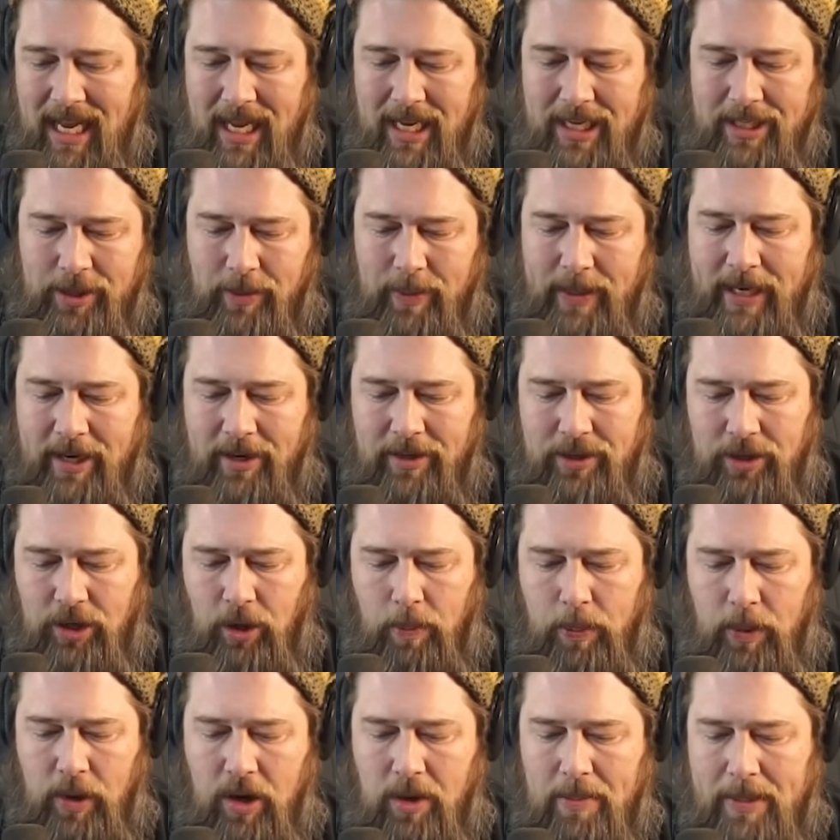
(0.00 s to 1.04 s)
So we get our 2
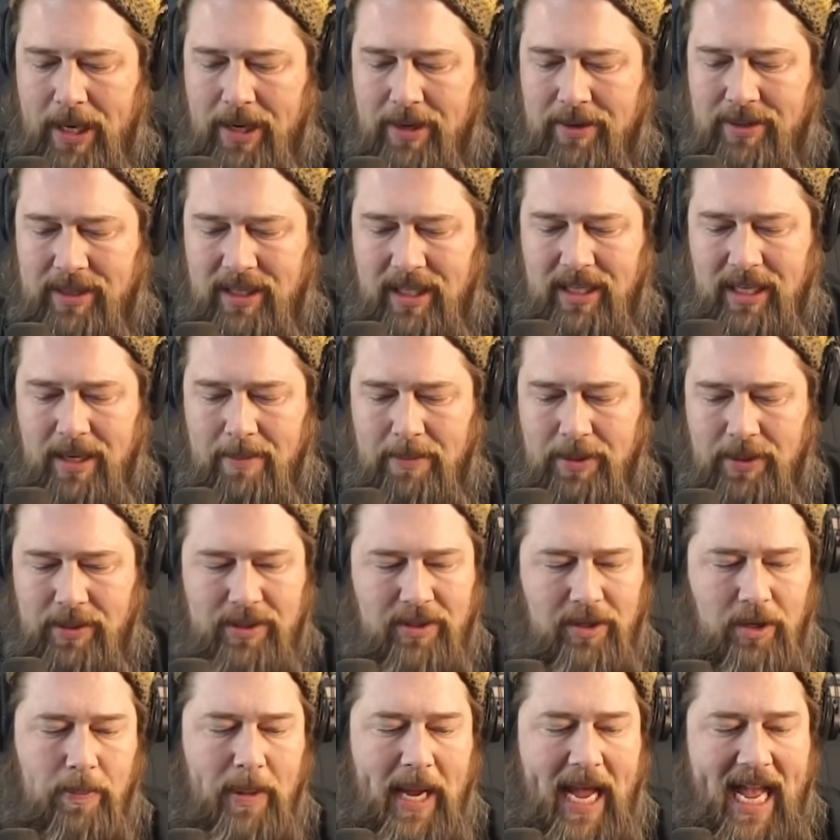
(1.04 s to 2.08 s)
promos and then
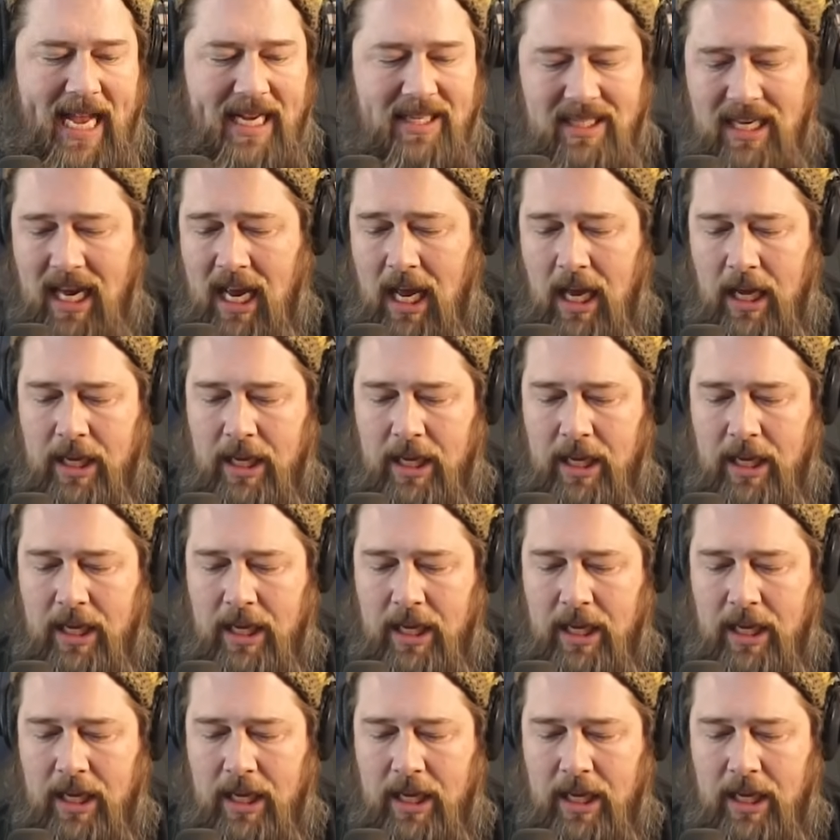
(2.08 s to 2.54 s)
booster packs.